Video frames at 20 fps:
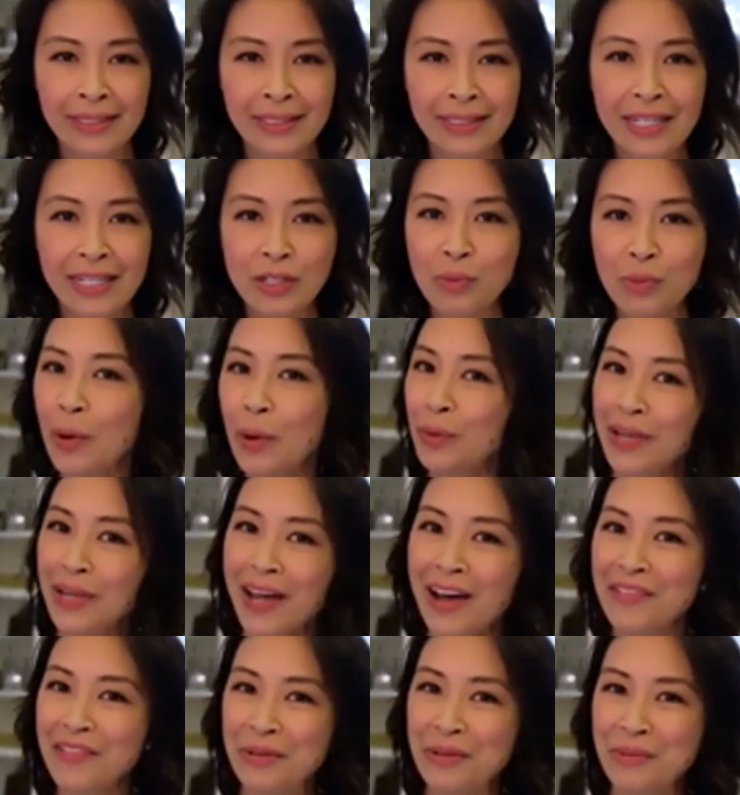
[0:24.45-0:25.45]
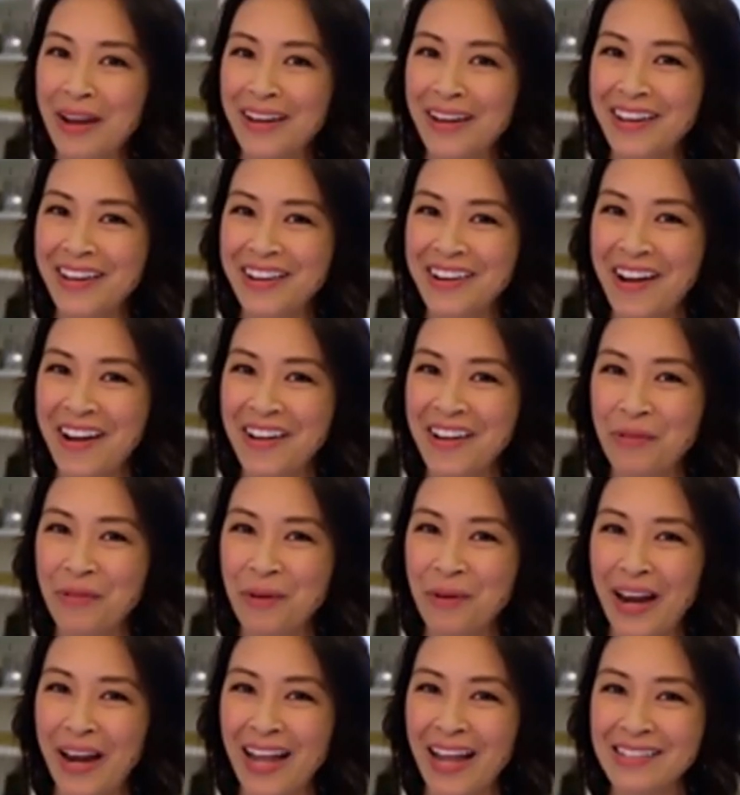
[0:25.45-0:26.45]
It's what we cover right here on
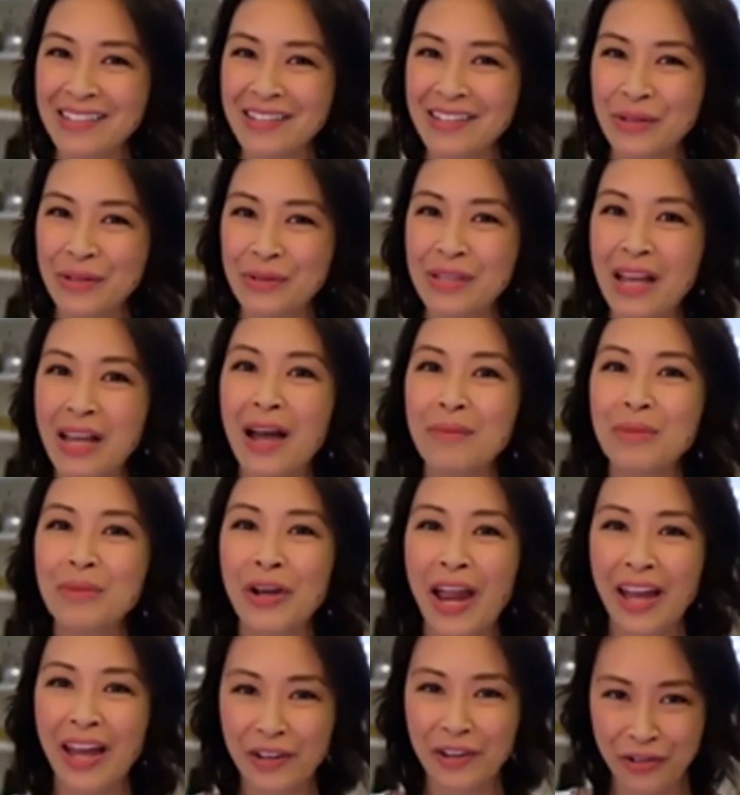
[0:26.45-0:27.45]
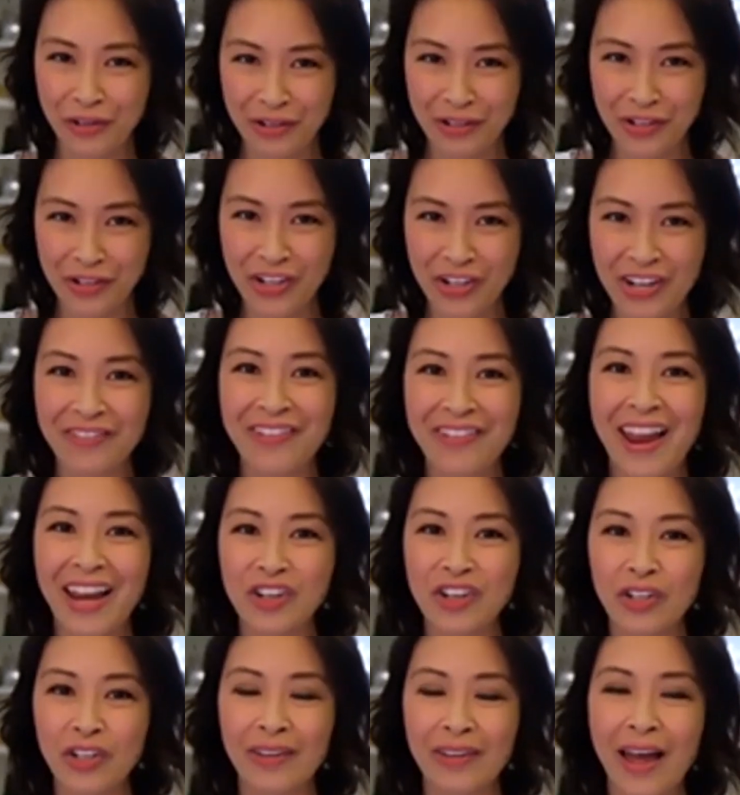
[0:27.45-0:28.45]
Forkast.News. I'm your editor-in-chief,
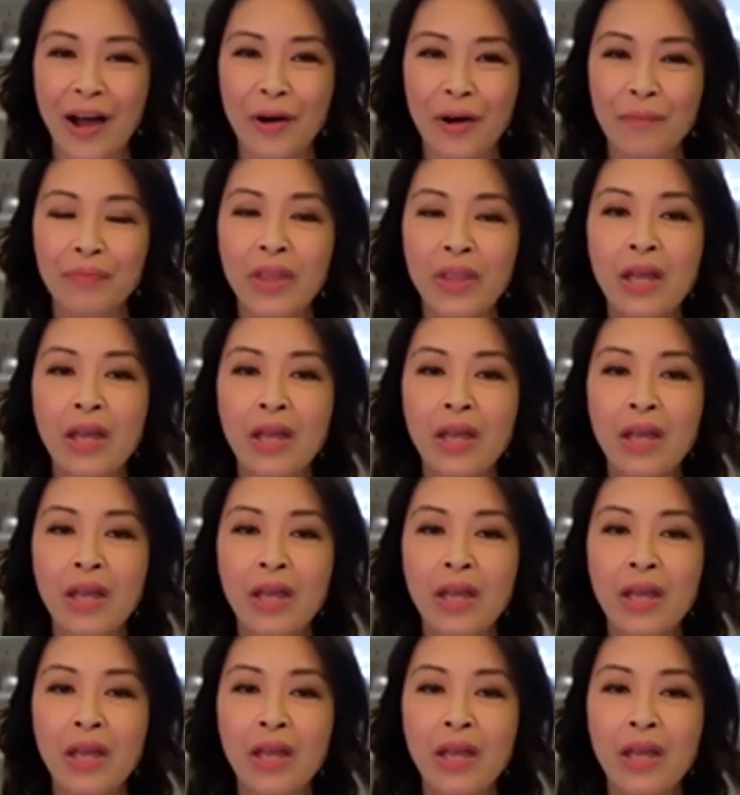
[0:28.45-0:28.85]
Angie Lau.